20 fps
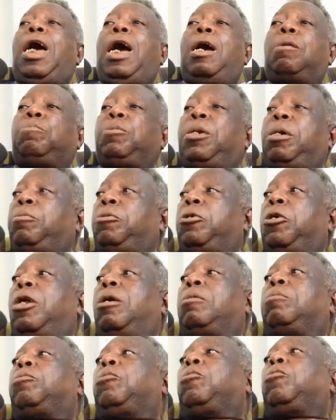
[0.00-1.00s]
I blame the
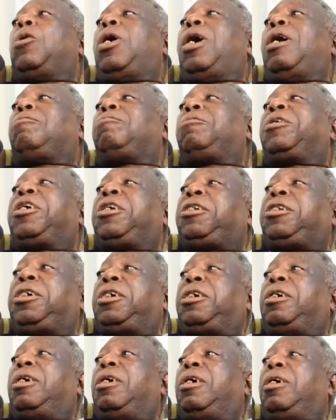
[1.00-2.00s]
other people who are
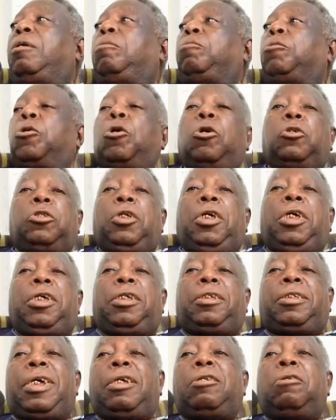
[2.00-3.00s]
greedy, because
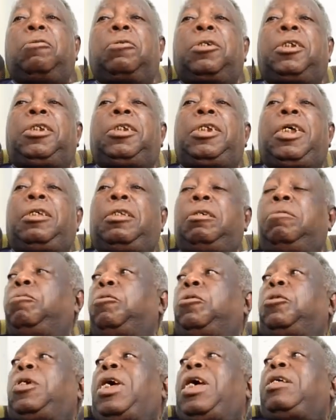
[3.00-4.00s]
it's sign of greediness. If
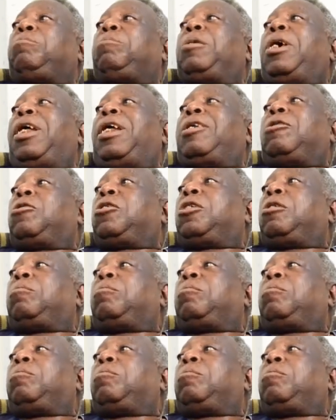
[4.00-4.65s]
you write me and I don't